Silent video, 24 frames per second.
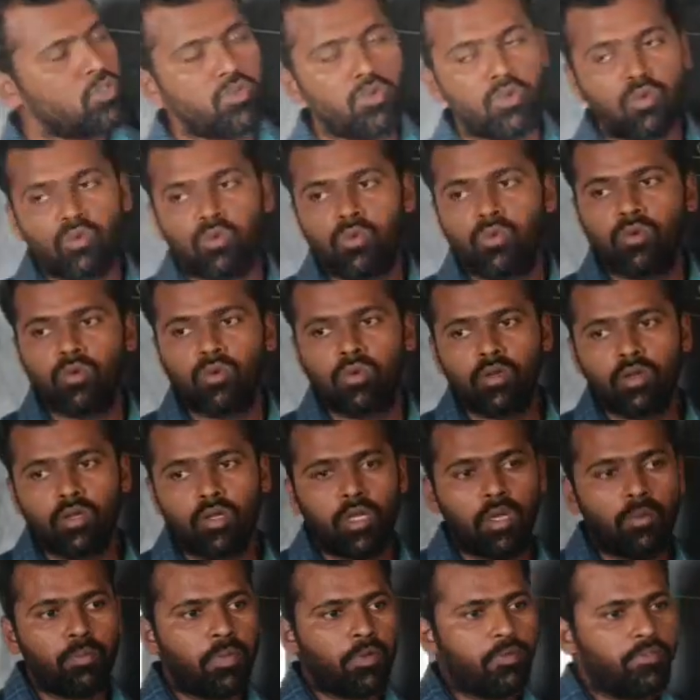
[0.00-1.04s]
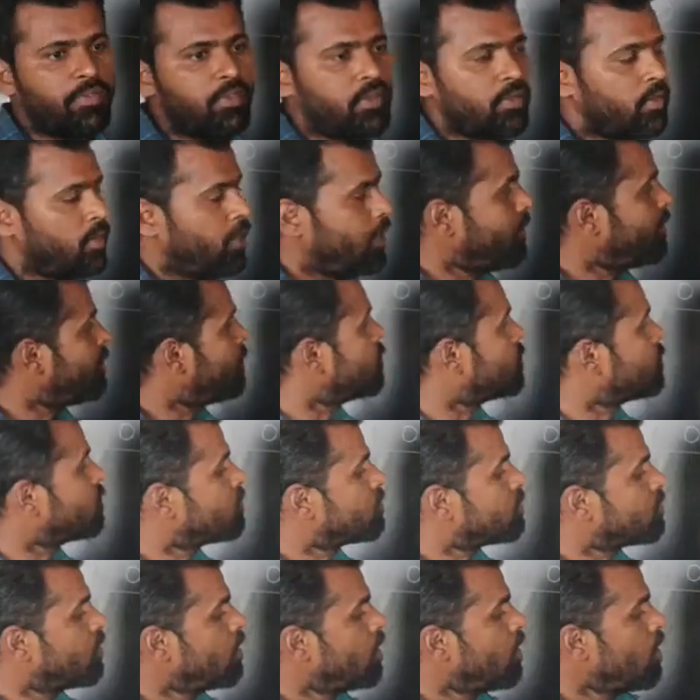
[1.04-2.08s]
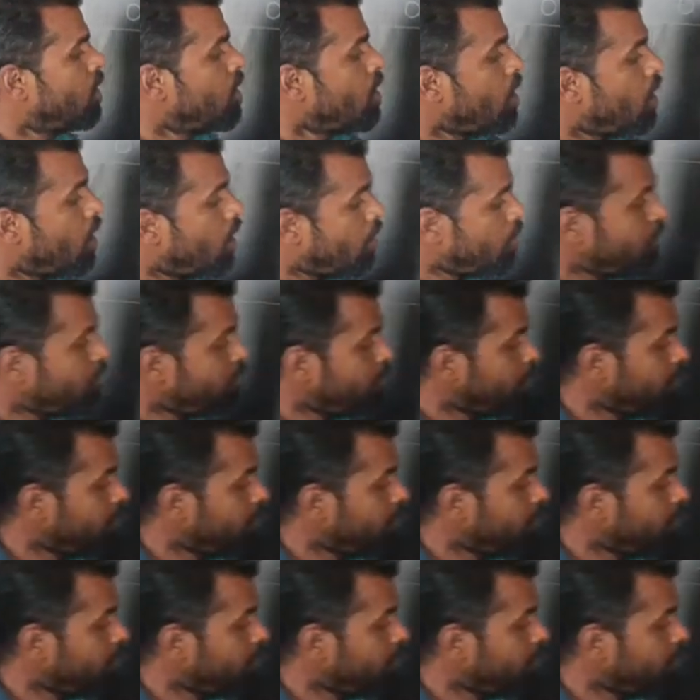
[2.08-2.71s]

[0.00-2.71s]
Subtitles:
row top of the iterations. How are